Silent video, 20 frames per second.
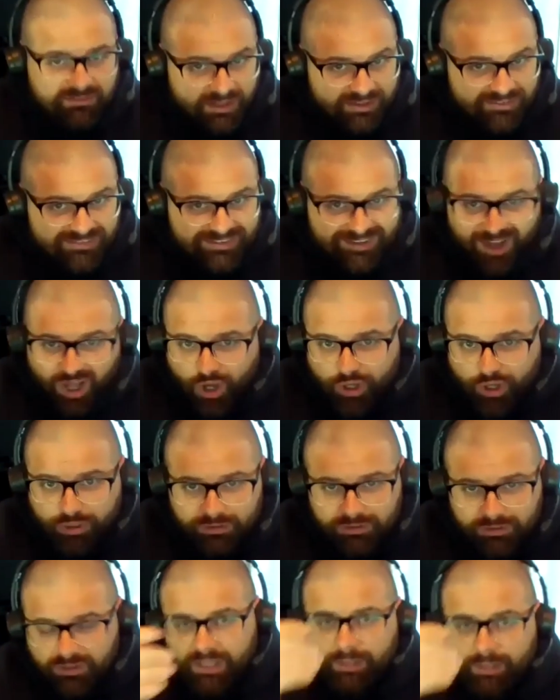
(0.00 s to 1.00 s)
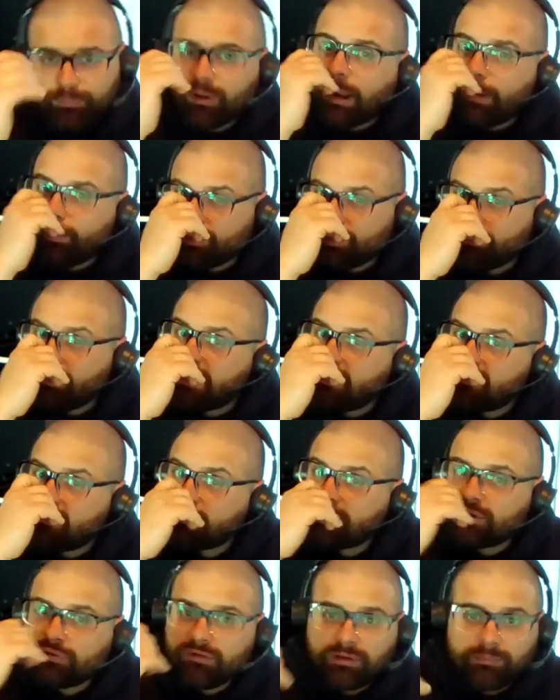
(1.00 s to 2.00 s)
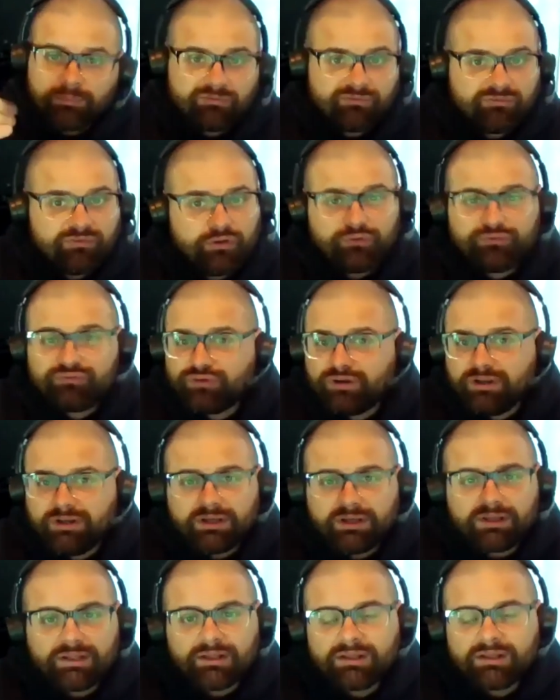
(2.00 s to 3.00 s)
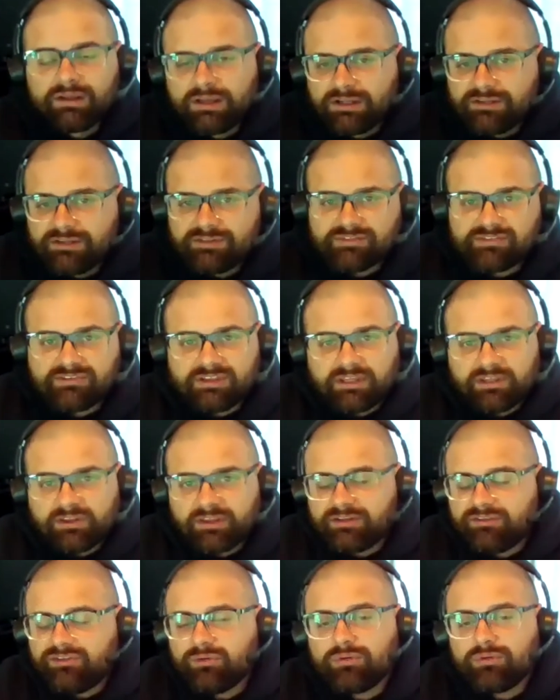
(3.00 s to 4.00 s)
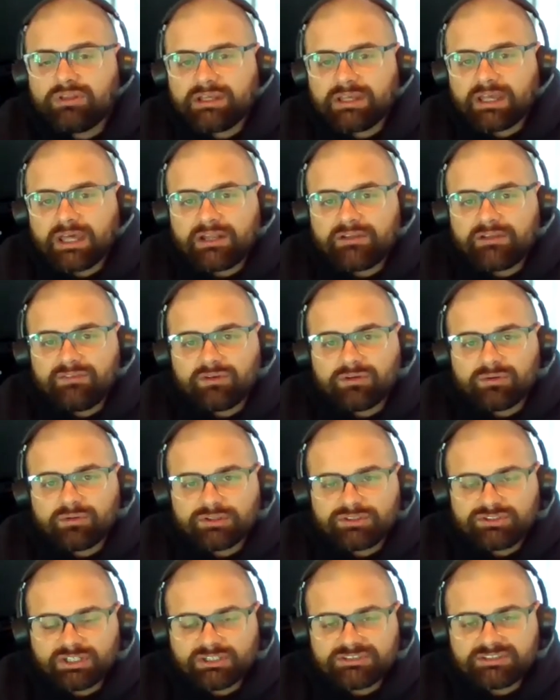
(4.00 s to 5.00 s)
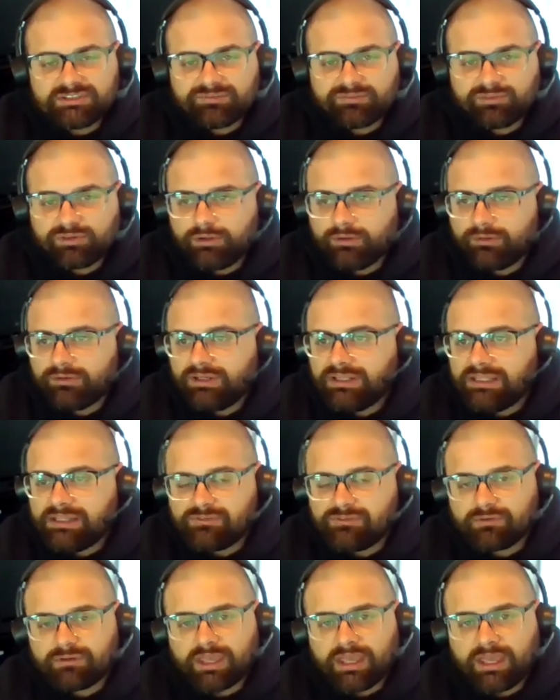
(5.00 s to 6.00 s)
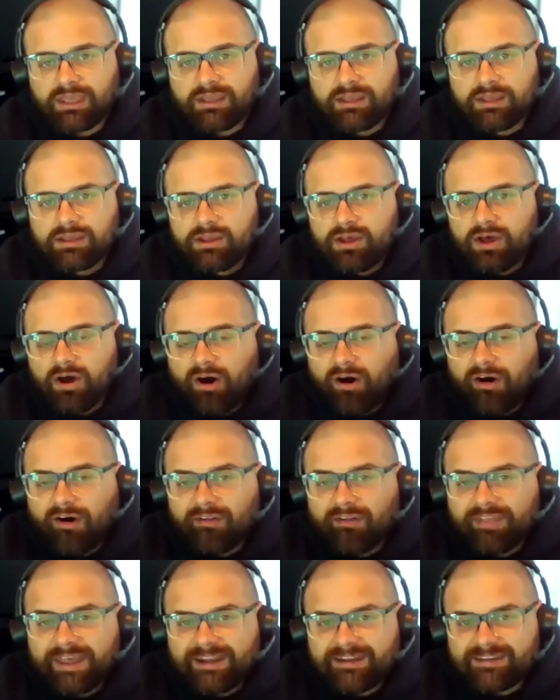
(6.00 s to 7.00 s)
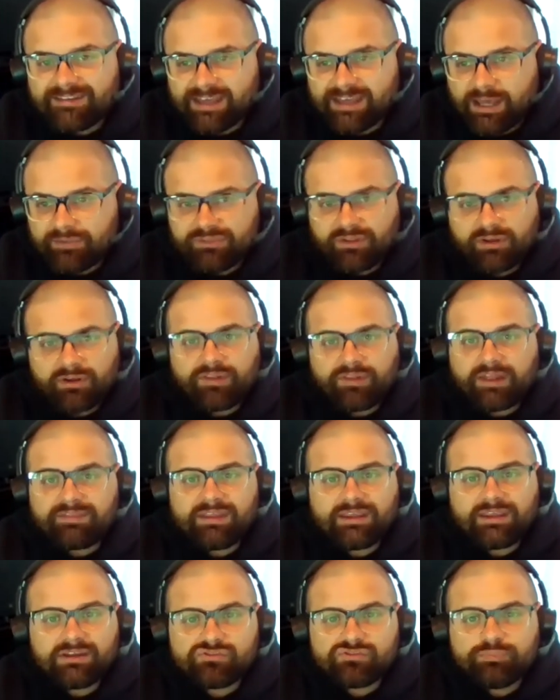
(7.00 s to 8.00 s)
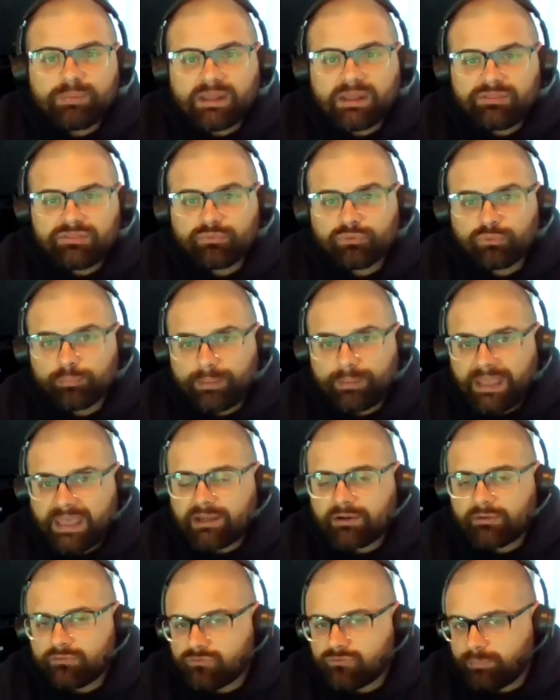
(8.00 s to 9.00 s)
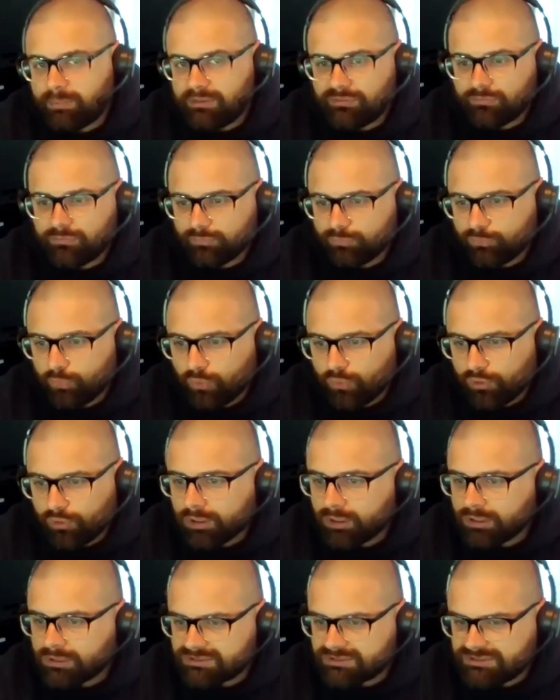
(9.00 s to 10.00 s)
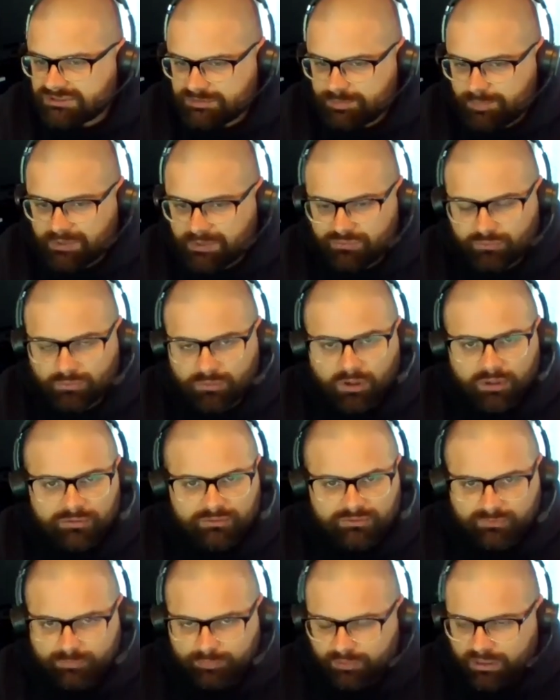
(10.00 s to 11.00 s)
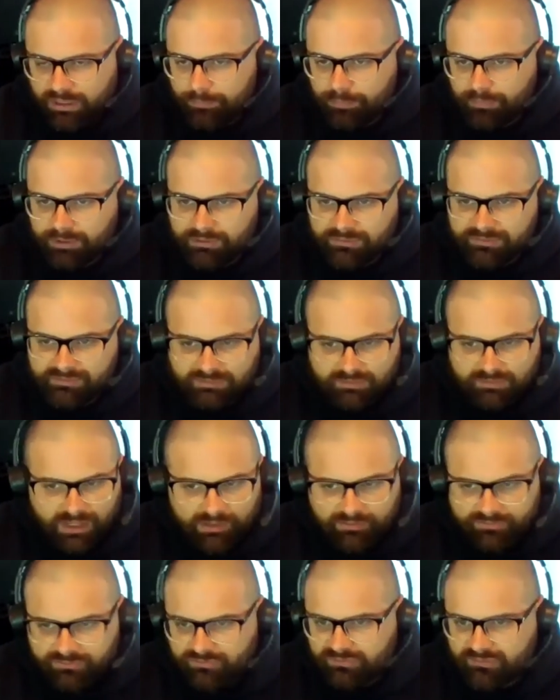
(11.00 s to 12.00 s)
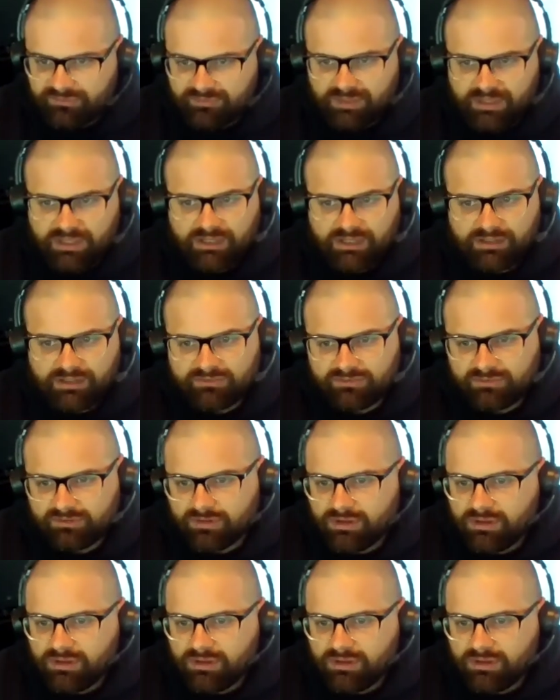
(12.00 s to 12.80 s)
That's an ironclad property management agreement. Feel free to, to steal it, do what you got to do, adjust it for your needs, okay? All that is out there. That thing has been through battles, been through wars. It's been through hundreds of properties, thousands of tenants.